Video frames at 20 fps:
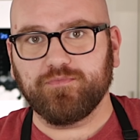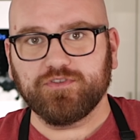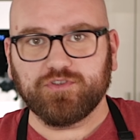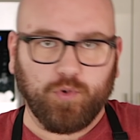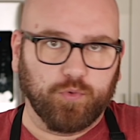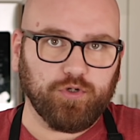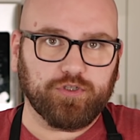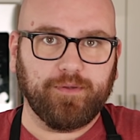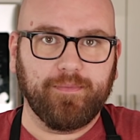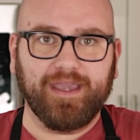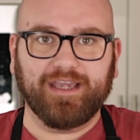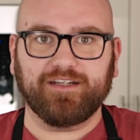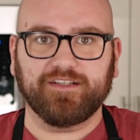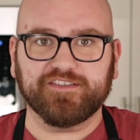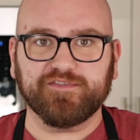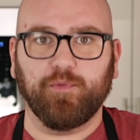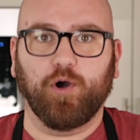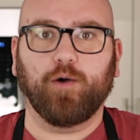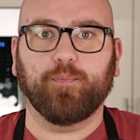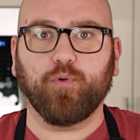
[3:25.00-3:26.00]
So we're only making a
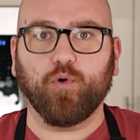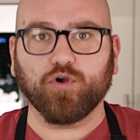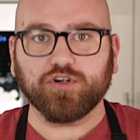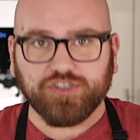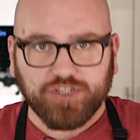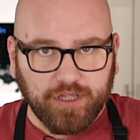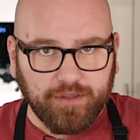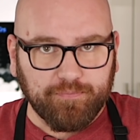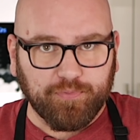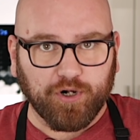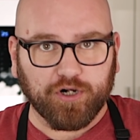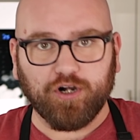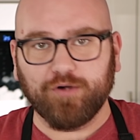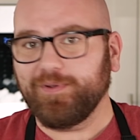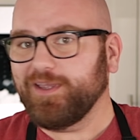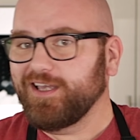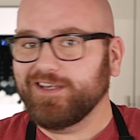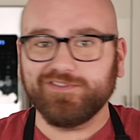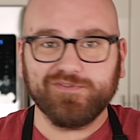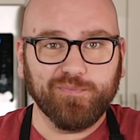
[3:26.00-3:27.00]
small portion of the burger
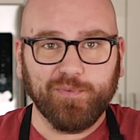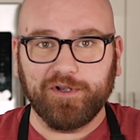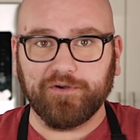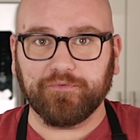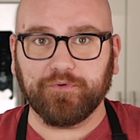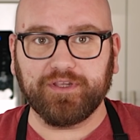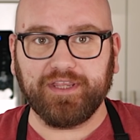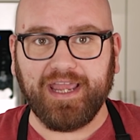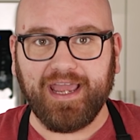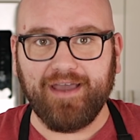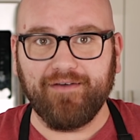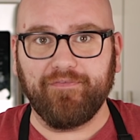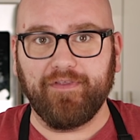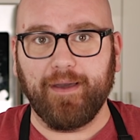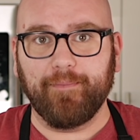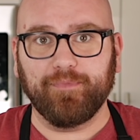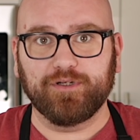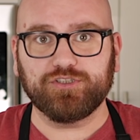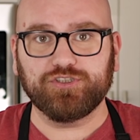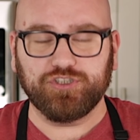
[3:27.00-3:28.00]
because we don't really have
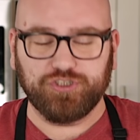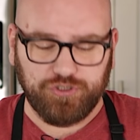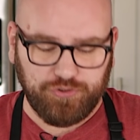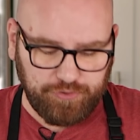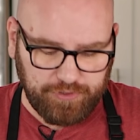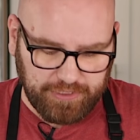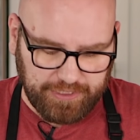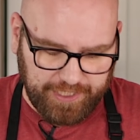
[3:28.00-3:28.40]
that much Toon